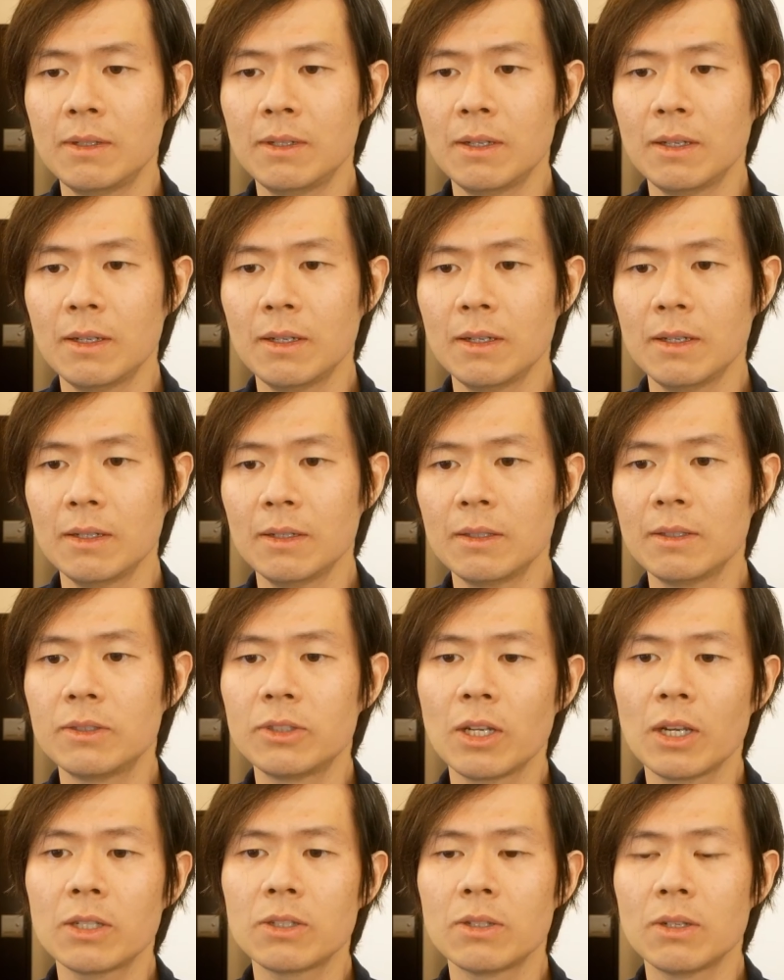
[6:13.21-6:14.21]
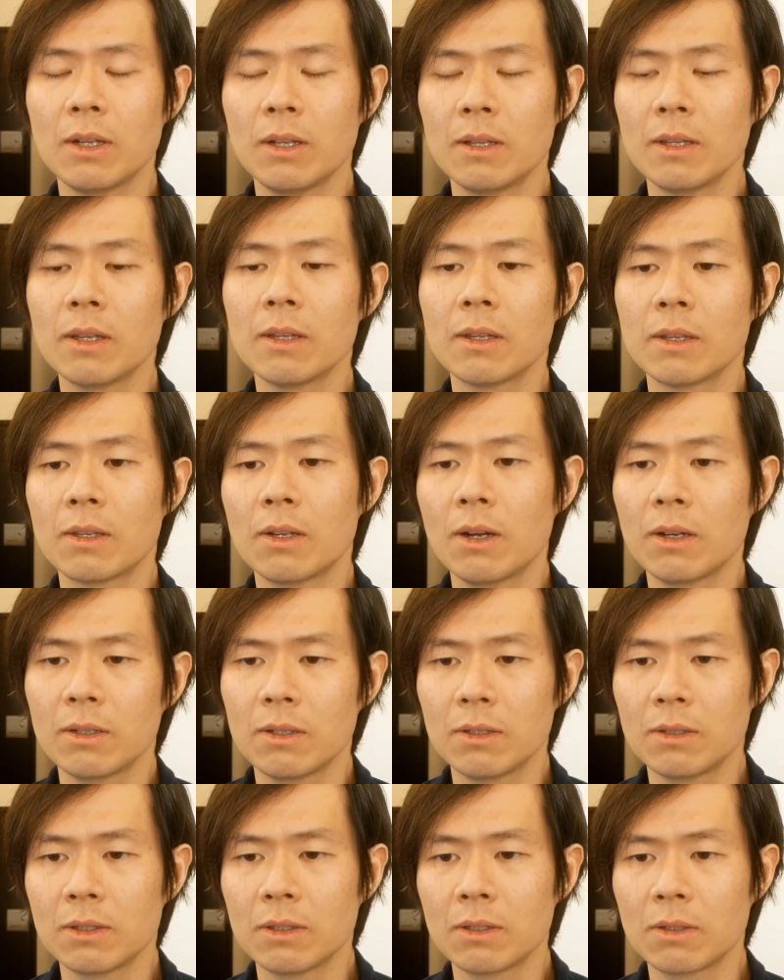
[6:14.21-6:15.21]
and then the
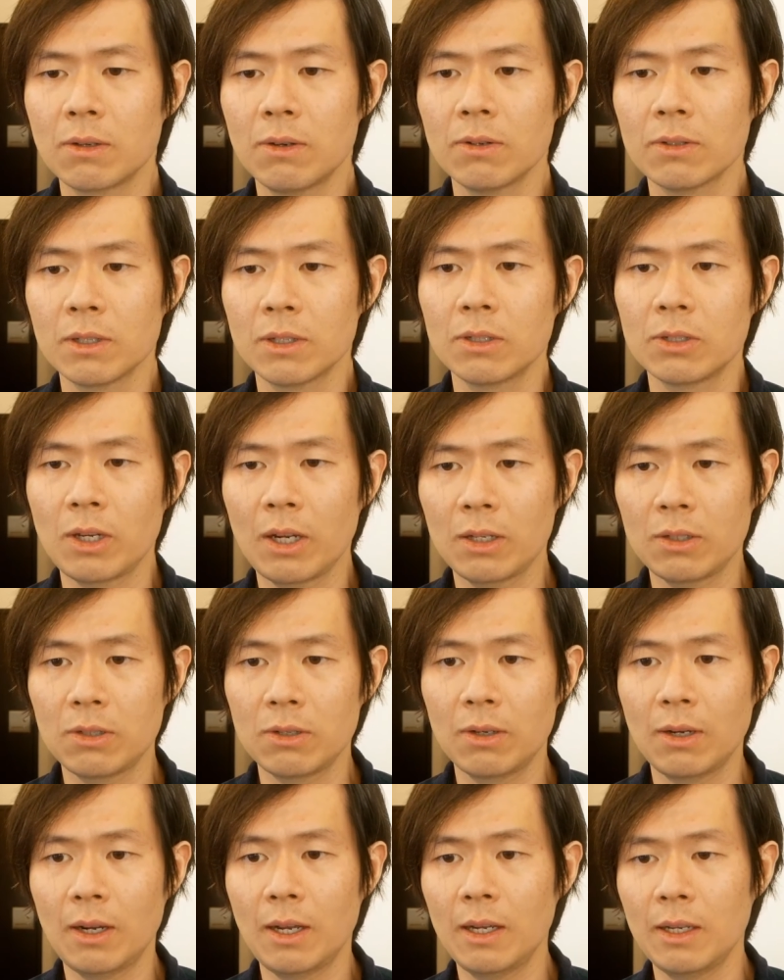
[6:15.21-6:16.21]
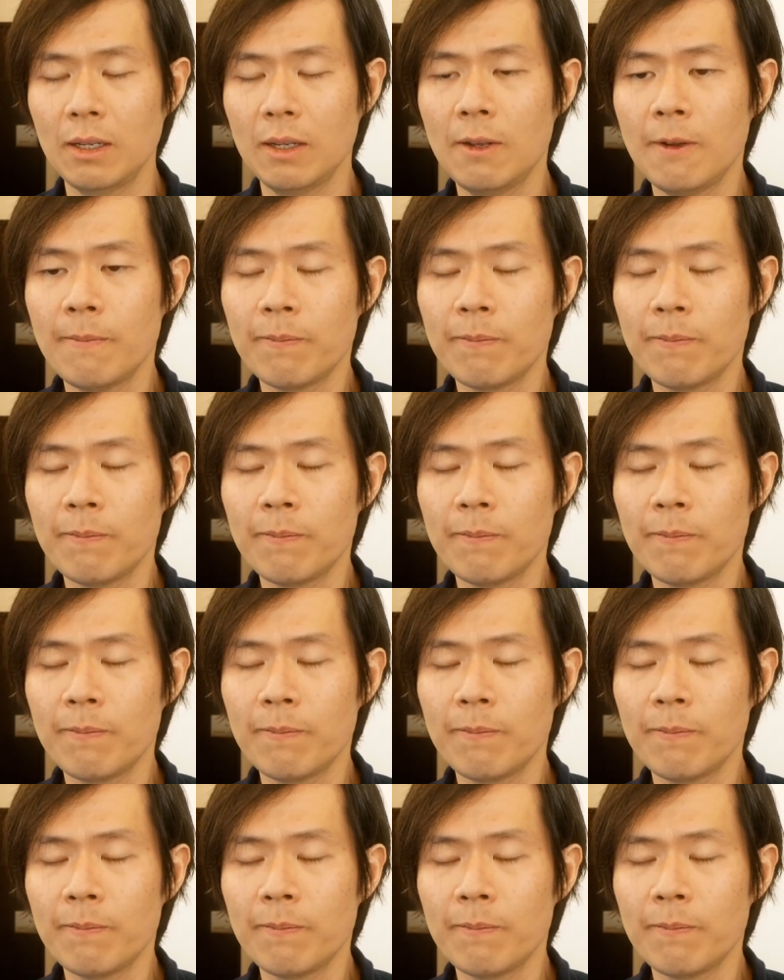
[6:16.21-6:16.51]
doctor just goes and checks your eye